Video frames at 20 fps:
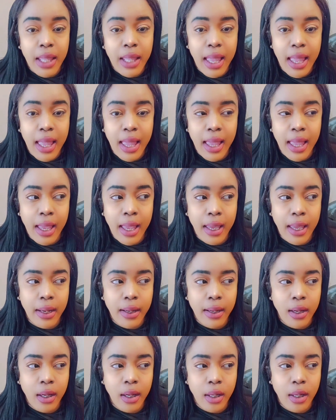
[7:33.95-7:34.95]
And
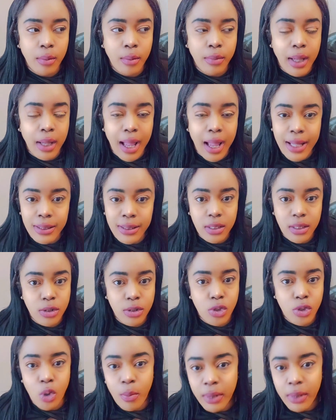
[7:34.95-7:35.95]
I did
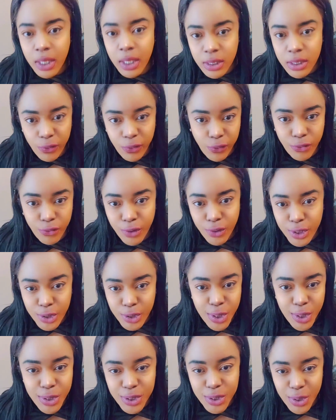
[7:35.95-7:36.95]
so many different
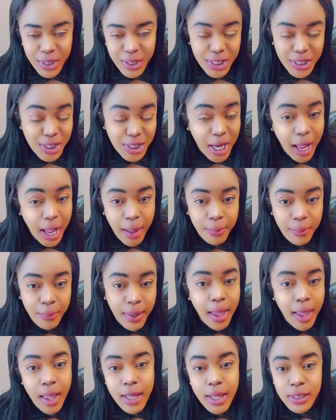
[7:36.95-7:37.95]
rituals on the job
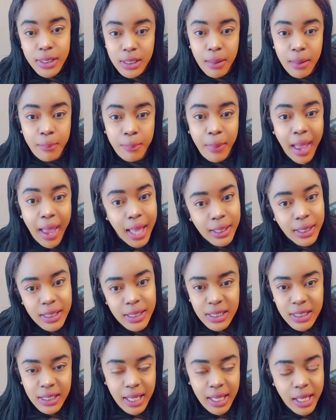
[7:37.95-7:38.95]
to balance
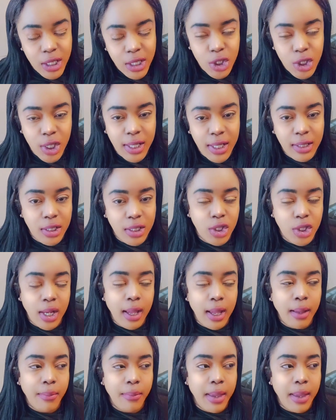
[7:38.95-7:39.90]
the energy in the job.